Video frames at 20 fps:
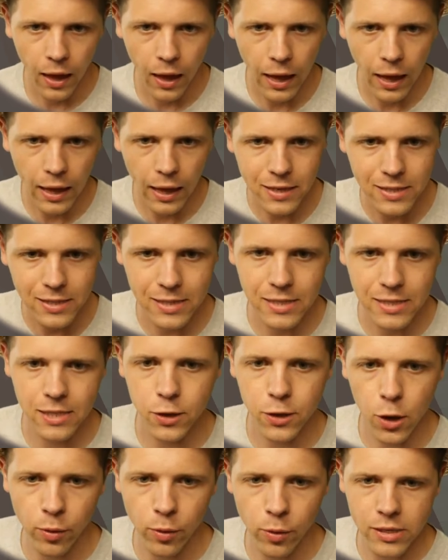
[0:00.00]
this is a
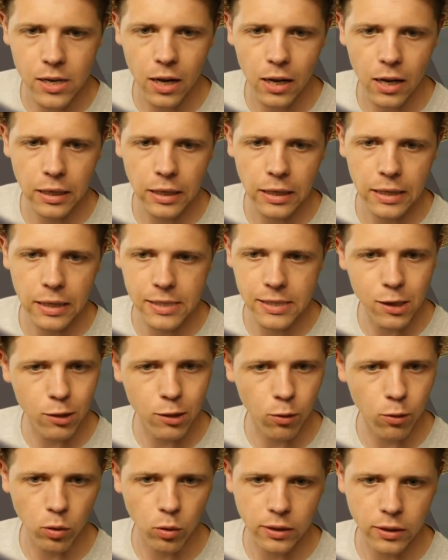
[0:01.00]
nodes dug
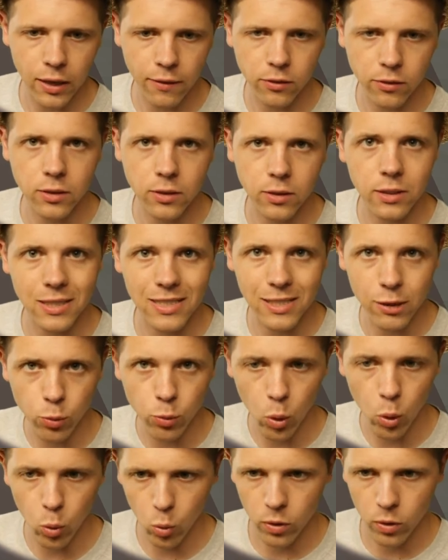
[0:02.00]
0, level
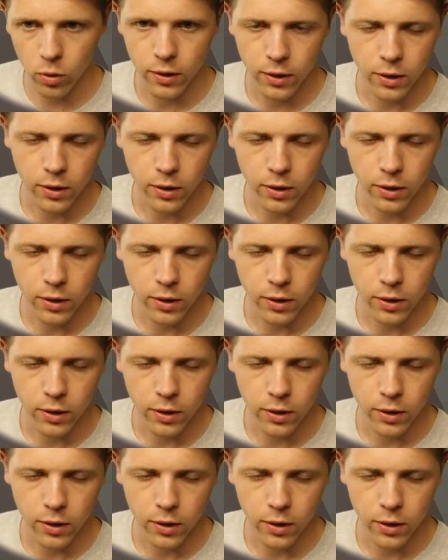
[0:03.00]
0.